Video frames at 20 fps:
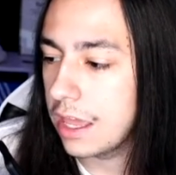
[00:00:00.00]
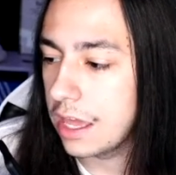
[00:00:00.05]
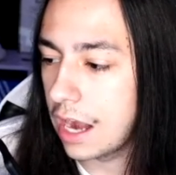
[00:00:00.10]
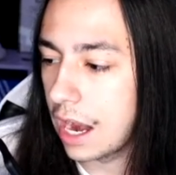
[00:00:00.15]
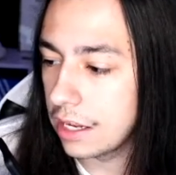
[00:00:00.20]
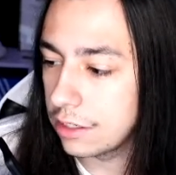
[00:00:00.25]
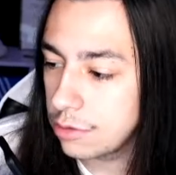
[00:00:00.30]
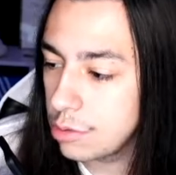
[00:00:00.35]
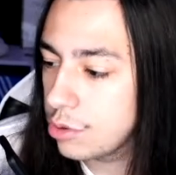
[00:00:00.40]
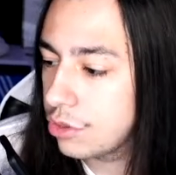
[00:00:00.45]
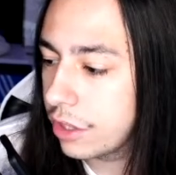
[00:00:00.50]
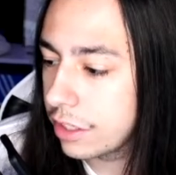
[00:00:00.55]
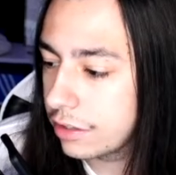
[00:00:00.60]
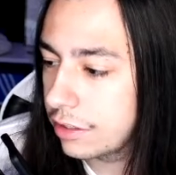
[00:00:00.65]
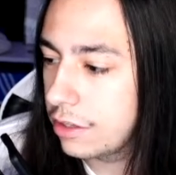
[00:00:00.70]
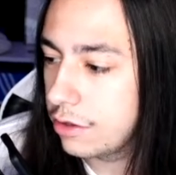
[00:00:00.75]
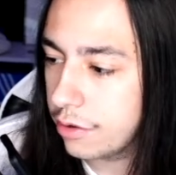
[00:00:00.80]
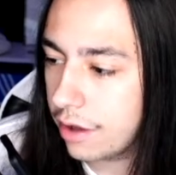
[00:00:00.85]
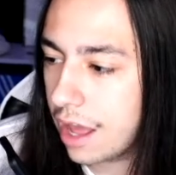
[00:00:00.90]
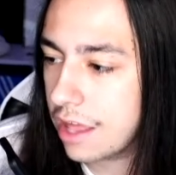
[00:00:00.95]
And I do
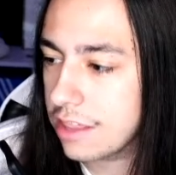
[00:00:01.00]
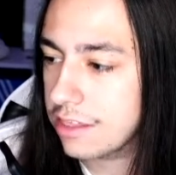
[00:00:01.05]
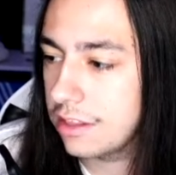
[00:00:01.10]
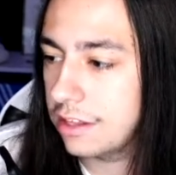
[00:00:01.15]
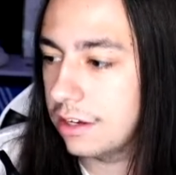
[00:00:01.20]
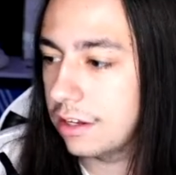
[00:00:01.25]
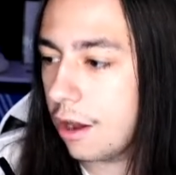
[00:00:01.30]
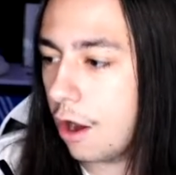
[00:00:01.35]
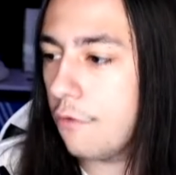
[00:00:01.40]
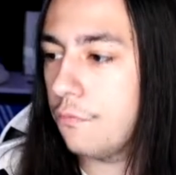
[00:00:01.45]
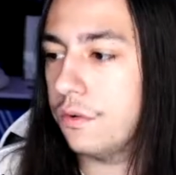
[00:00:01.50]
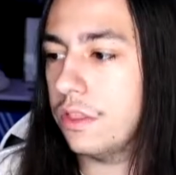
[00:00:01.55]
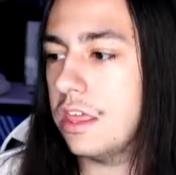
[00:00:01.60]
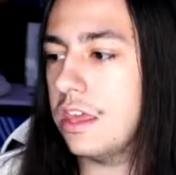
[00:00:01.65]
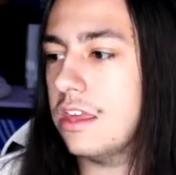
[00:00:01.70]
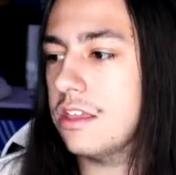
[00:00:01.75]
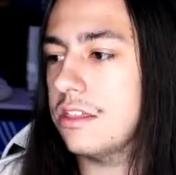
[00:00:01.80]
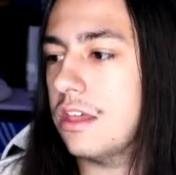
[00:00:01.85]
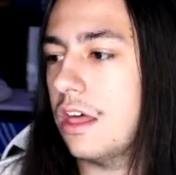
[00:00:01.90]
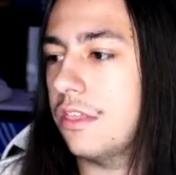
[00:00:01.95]
think that you guys need to go for
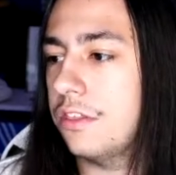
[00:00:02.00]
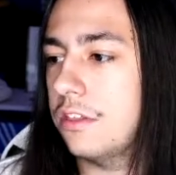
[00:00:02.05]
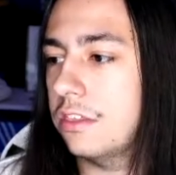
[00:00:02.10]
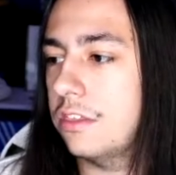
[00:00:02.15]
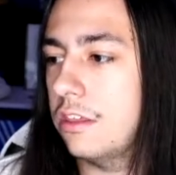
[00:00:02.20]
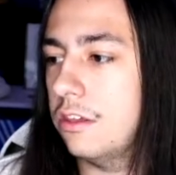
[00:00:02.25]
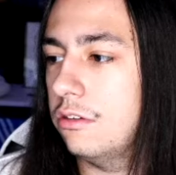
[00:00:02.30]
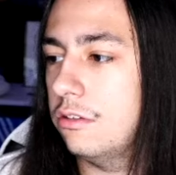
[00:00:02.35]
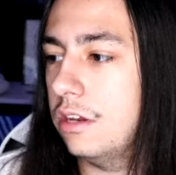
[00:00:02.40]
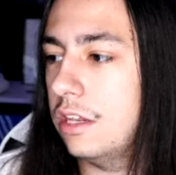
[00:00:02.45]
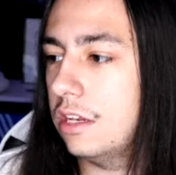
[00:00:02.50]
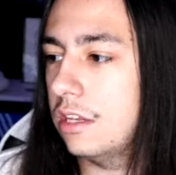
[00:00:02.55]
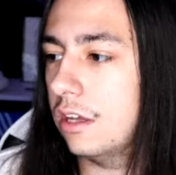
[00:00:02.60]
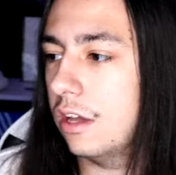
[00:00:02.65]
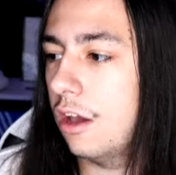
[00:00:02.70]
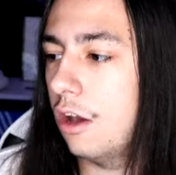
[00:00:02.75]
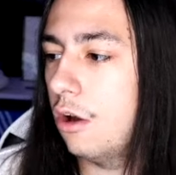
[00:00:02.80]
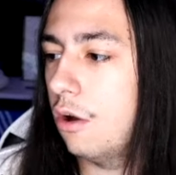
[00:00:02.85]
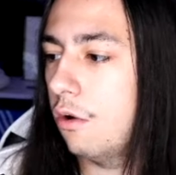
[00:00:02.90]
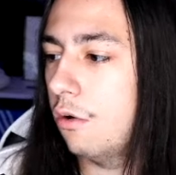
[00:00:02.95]
these. I think that you need to
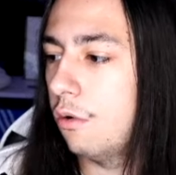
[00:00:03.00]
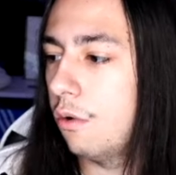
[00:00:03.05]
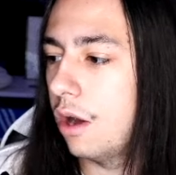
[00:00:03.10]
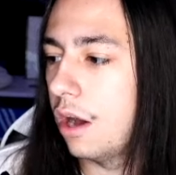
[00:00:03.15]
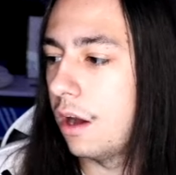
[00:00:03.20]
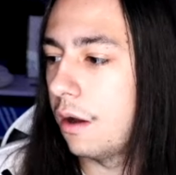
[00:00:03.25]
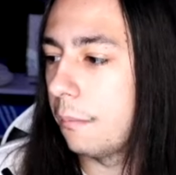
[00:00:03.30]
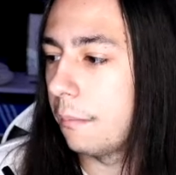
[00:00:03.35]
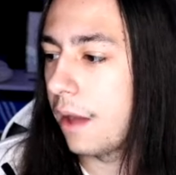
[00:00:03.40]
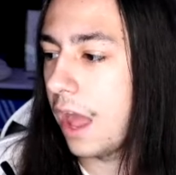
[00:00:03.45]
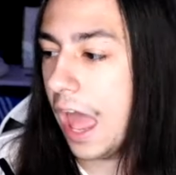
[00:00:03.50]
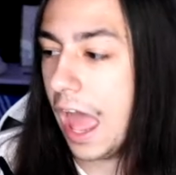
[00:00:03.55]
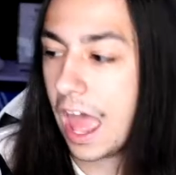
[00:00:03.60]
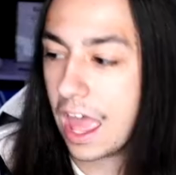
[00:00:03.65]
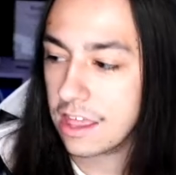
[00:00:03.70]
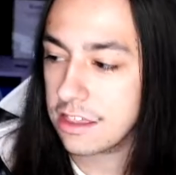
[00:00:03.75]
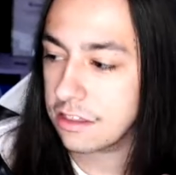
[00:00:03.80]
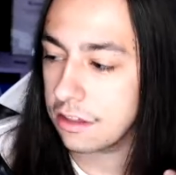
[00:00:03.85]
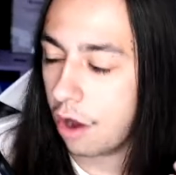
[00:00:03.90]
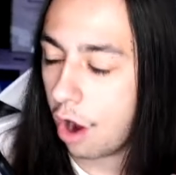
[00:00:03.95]
go
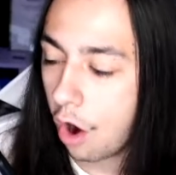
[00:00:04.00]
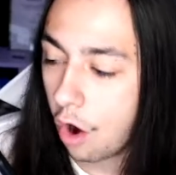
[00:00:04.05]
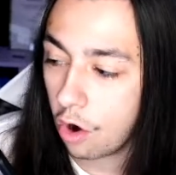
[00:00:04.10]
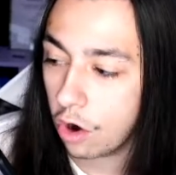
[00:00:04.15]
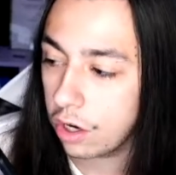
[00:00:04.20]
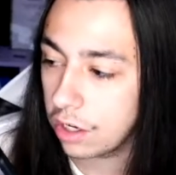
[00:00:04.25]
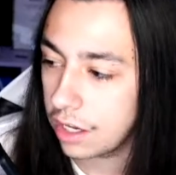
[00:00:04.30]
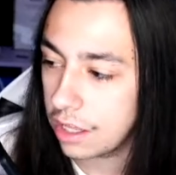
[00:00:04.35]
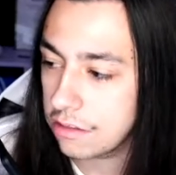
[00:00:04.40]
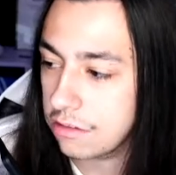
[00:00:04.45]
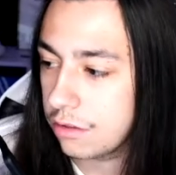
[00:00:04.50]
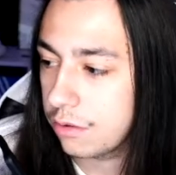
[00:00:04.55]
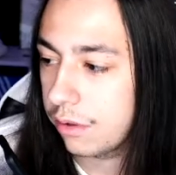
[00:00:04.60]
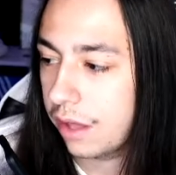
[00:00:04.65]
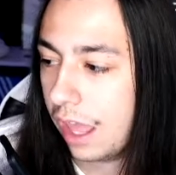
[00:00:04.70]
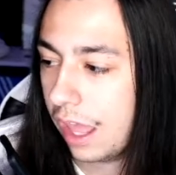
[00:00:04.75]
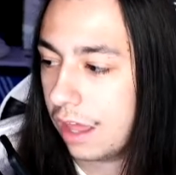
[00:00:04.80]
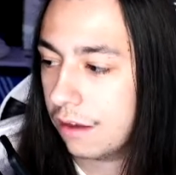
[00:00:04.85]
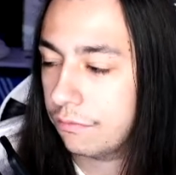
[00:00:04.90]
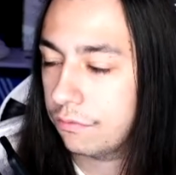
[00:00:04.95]
as hard as you
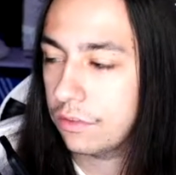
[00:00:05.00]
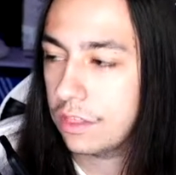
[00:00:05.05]
can